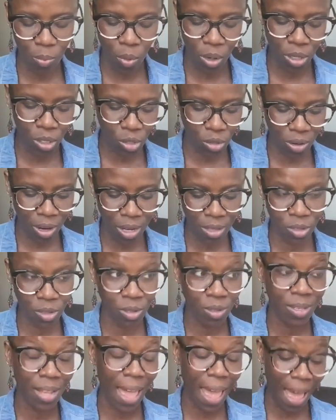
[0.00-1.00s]

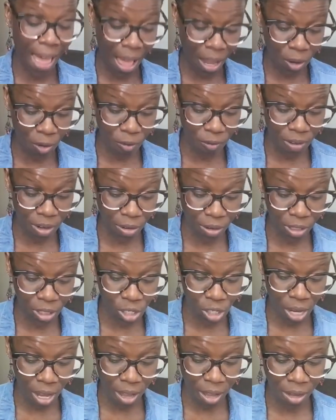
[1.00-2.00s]
moisturizers, aloe vera
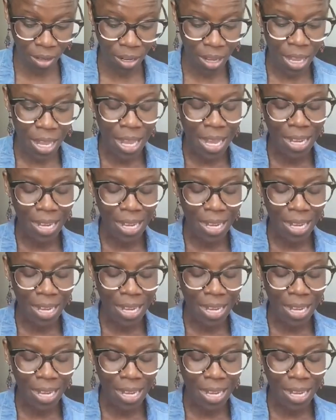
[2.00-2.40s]
gel,